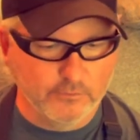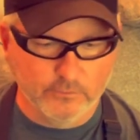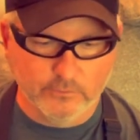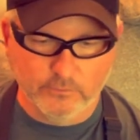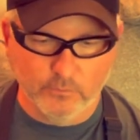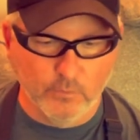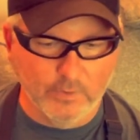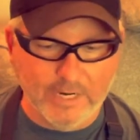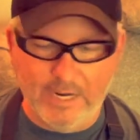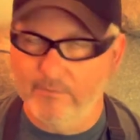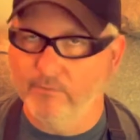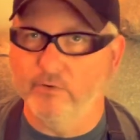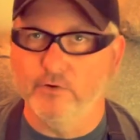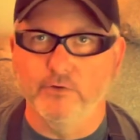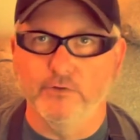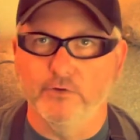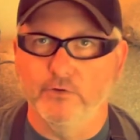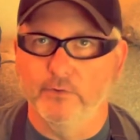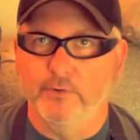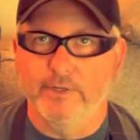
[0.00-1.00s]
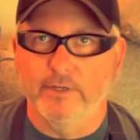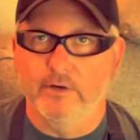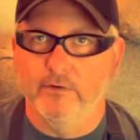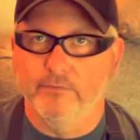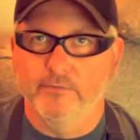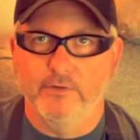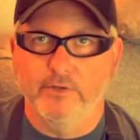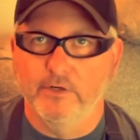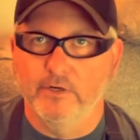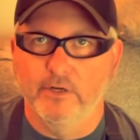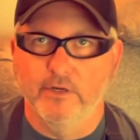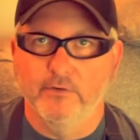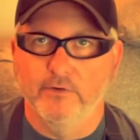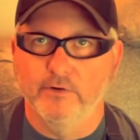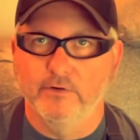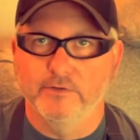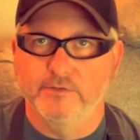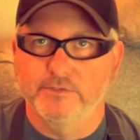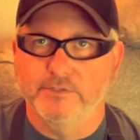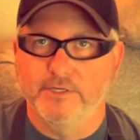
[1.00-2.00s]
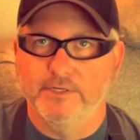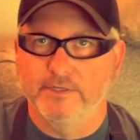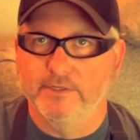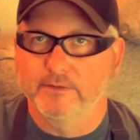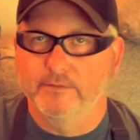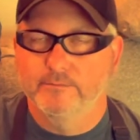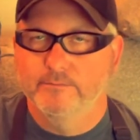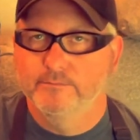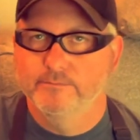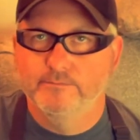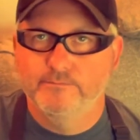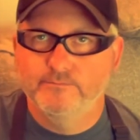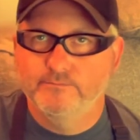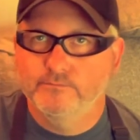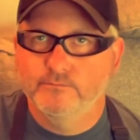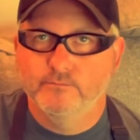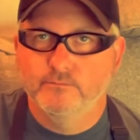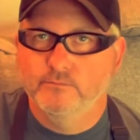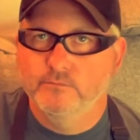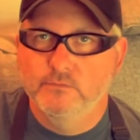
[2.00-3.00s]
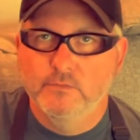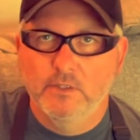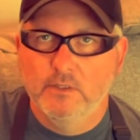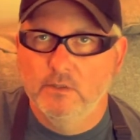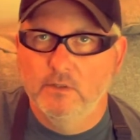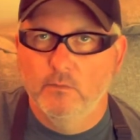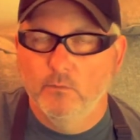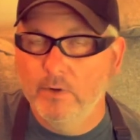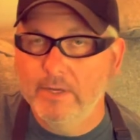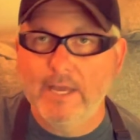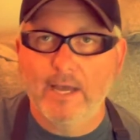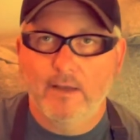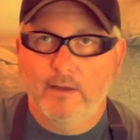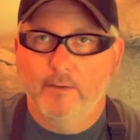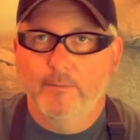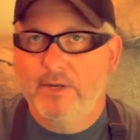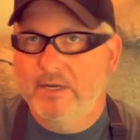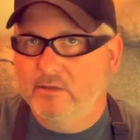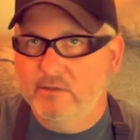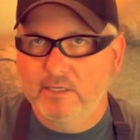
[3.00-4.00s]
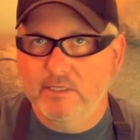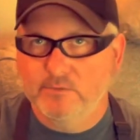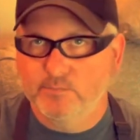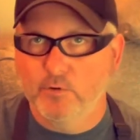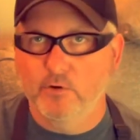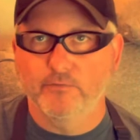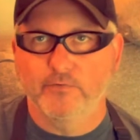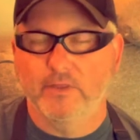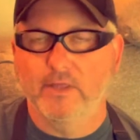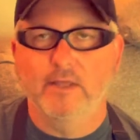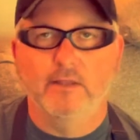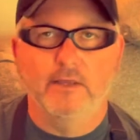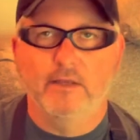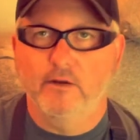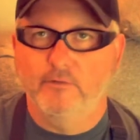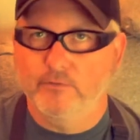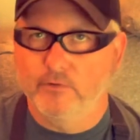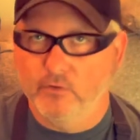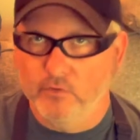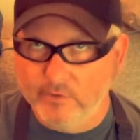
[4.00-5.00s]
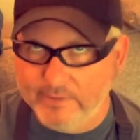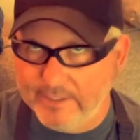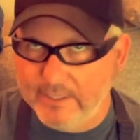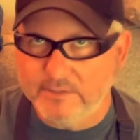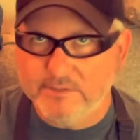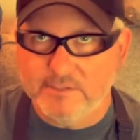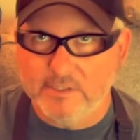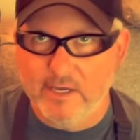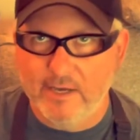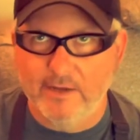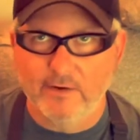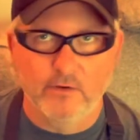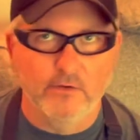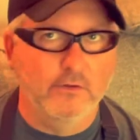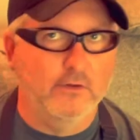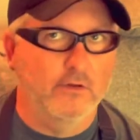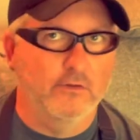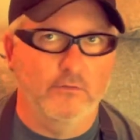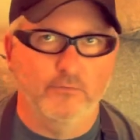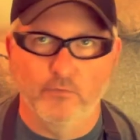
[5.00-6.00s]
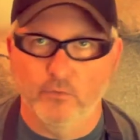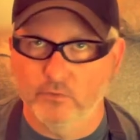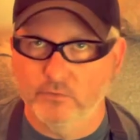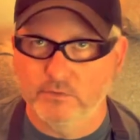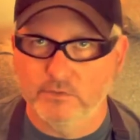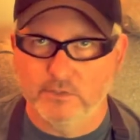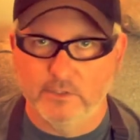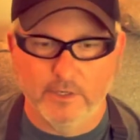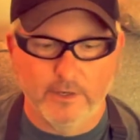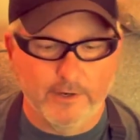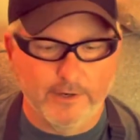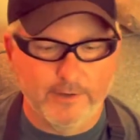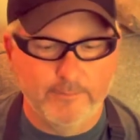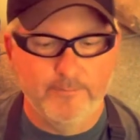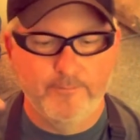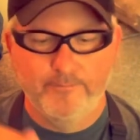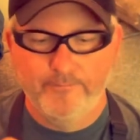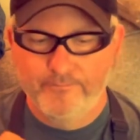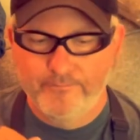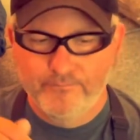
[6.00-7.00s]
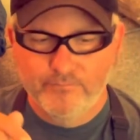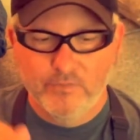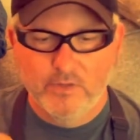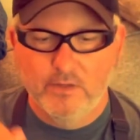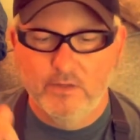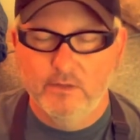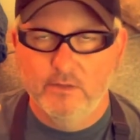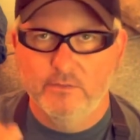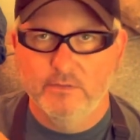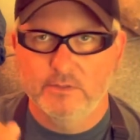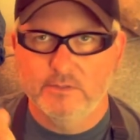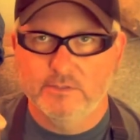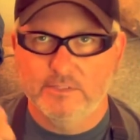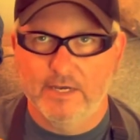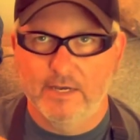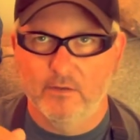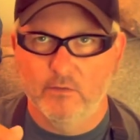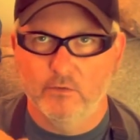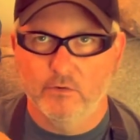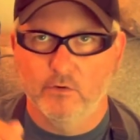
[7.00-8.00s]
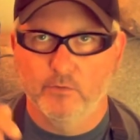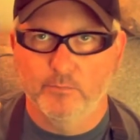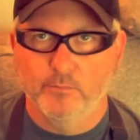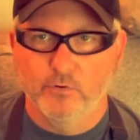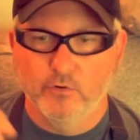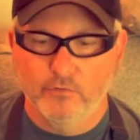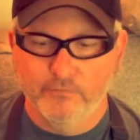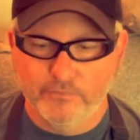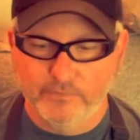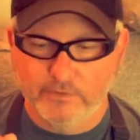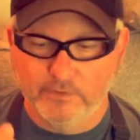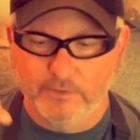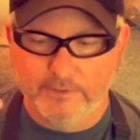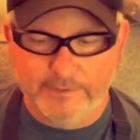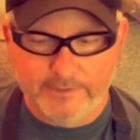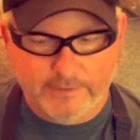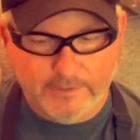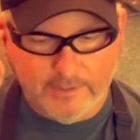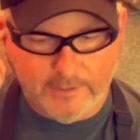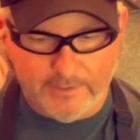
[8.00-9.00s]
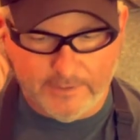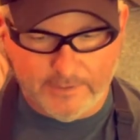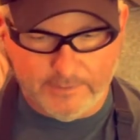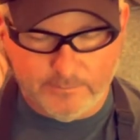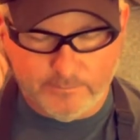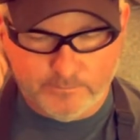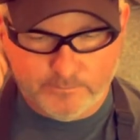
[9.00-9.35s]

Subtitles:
whatever you're doing, you're just eating. Well, yeah, I mean, it's perfect. If you're grilling outside on the 4th of July, this salad will go perfectly. And